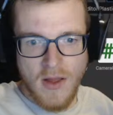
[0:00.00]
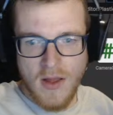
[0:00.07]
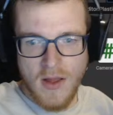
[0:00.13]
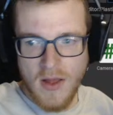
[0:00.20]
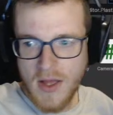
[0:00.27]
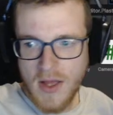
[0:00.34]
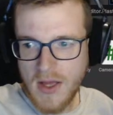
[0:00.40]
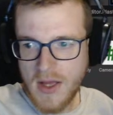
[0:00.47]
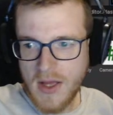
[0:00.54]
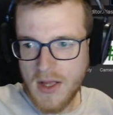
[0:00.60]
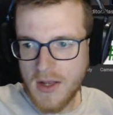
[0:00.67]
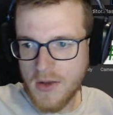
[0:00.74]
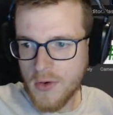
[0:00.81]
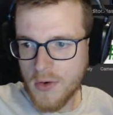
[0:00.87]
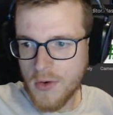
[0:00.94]
And
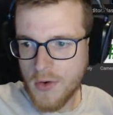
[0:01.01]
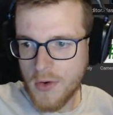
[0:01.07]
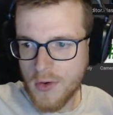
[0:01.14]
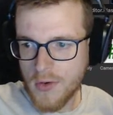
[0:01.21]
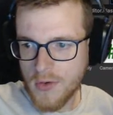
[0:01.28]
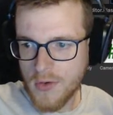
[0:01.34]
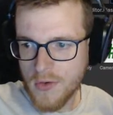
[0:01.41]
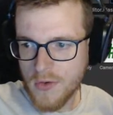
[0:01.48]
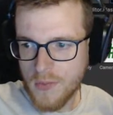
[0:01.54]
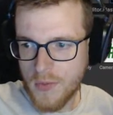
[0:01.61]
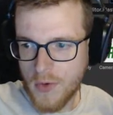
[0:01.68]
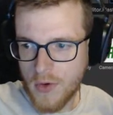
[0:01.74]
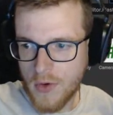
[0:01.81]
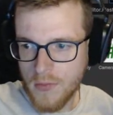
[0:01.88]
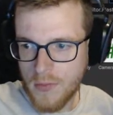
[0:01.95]
her
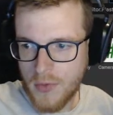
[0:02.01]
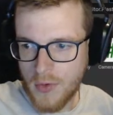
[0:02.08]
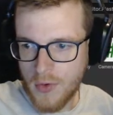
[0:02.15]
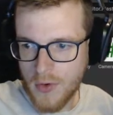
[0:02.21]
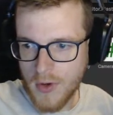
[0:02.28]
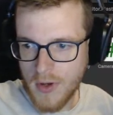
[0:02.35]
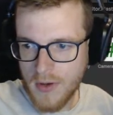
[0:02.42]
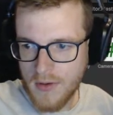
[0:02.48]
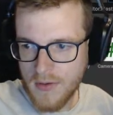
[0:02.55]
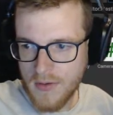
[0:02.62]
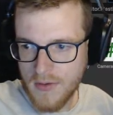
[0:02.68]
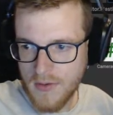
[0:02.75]
spawn point